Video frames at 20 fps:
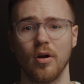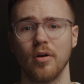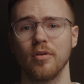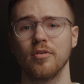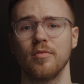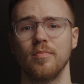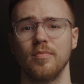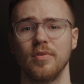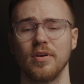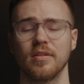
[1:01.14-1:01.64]
are
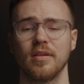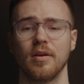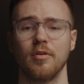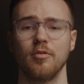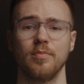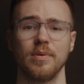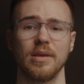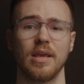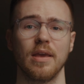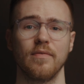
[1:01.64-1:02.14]
some things I
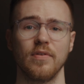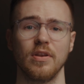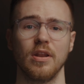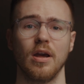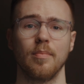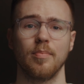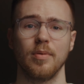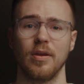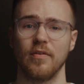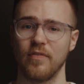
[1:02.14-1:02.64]
would be giving
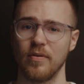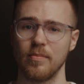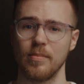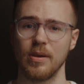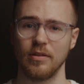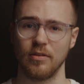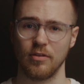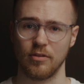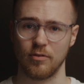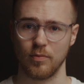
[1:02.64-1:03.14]
up if I
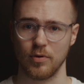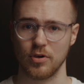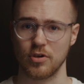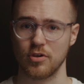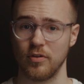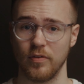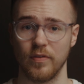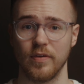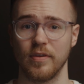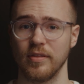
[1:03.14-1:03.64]
made the
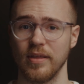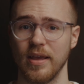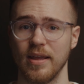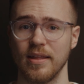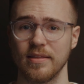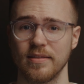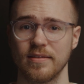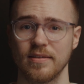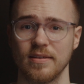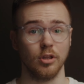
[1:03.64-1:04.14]
switch to this
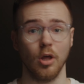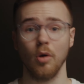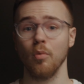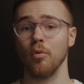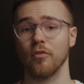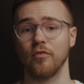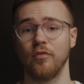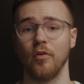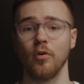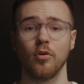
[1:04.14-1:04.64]
lens.
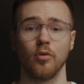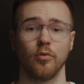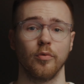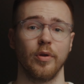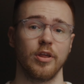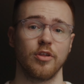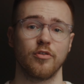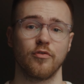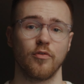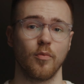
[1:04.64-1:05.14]
Lower focal
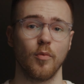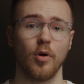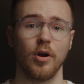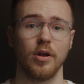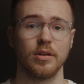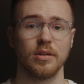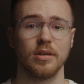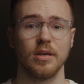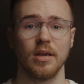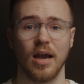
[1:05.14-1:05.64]
range for
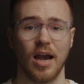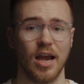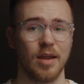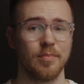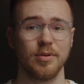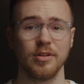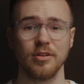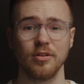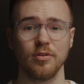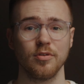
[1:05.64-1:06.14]
one.
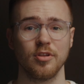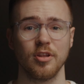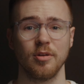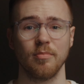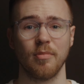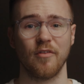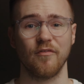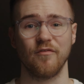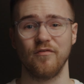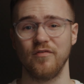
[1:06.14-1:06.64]
I'd be losing
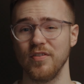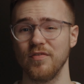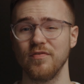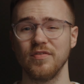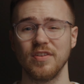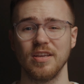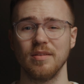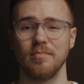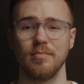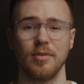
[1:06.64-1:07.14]
about
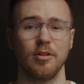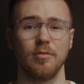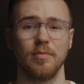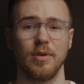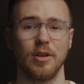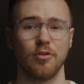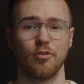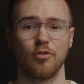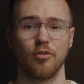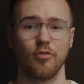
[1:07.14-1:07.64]

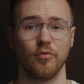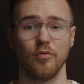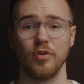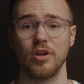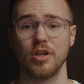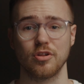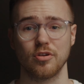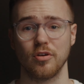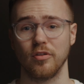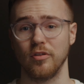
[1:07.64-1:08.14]
15mm of
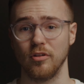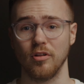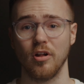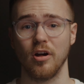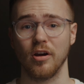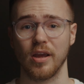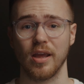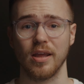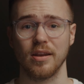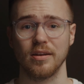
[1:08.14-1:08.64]
reach on the
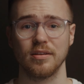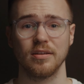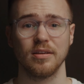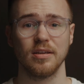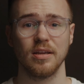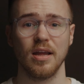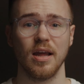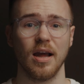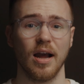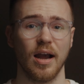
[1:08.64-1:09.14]
long end.
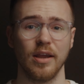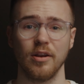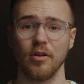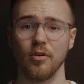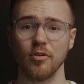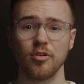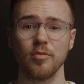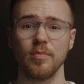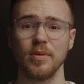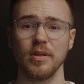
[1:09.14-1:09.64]
I'd
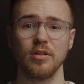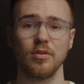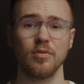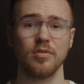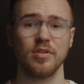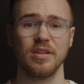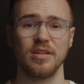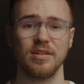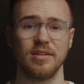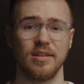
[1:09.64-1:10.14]
also be
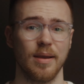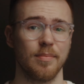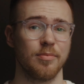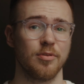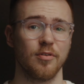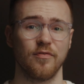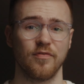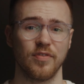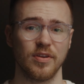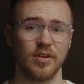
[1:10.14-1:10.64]
losing
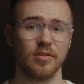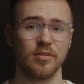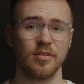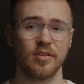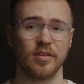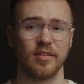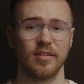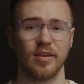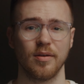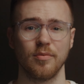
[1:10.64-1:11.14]
depth of field
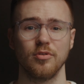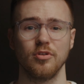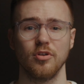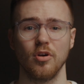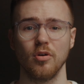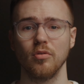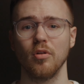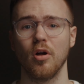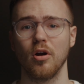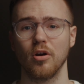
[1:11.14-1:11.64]
since I would
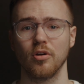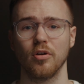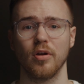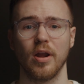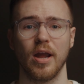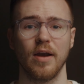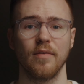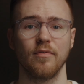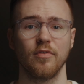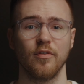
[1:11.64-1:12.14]
no longer
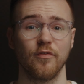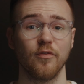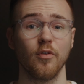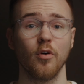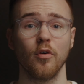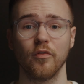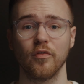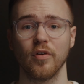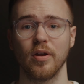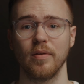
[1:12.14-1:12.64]
have the
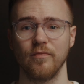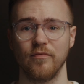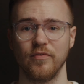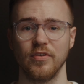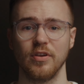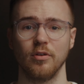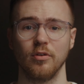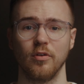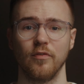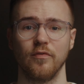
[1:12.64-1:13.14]
full frame
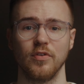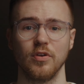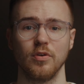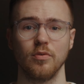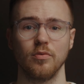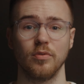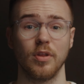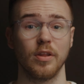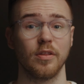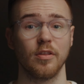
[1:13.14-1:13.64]
field of
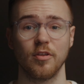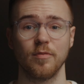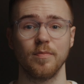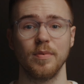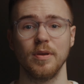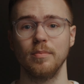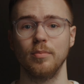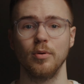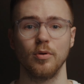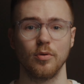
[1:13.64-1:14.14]
view that the
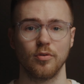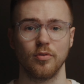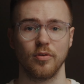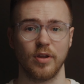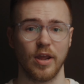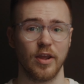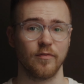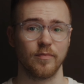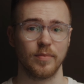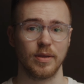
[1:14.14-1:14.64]
speed booster
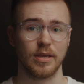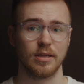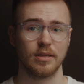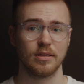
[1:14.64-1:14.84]
gave me.